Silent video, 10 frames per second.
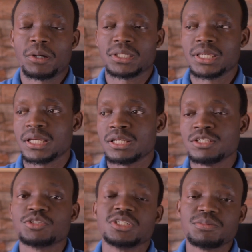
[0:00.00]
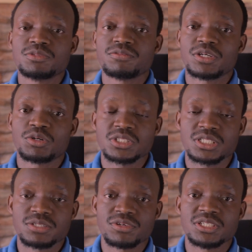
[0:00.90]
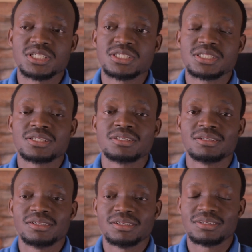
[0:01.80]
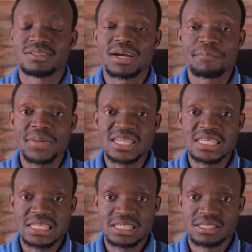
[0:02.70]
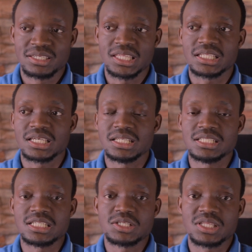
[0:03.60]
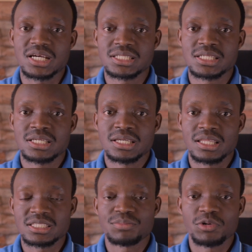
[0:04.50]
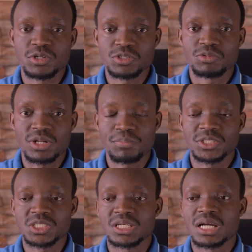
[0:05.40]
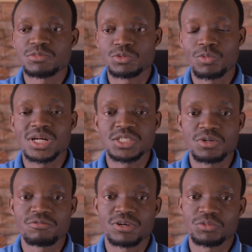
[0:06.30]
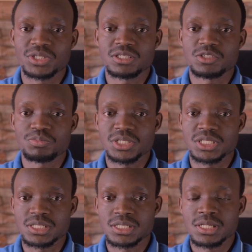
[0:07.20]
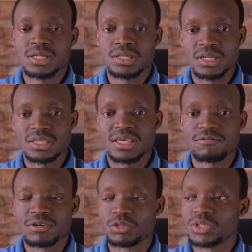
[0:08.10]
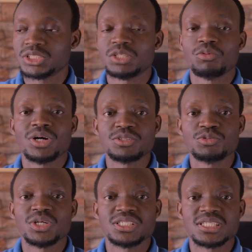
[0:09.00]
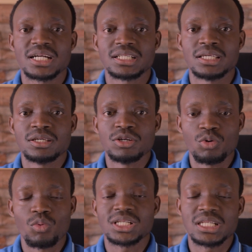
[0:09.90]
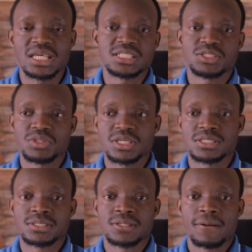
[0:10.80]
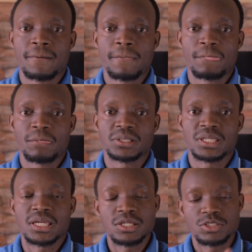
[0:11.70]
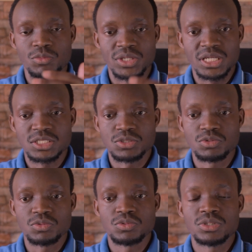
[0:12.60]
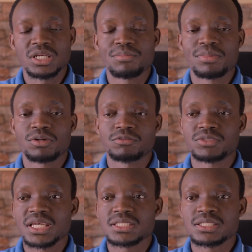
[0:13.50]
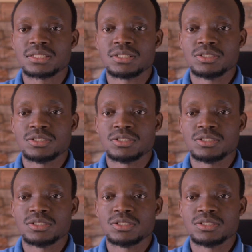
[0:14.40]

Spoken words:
Okay, so in terms of the causative agents, there are many that can lead to that. That's the more reason when a patient comes, we want to evaluate this patient. In the evaluation, we want to know exactly what led to this. Okay, so we get to do a number of tests,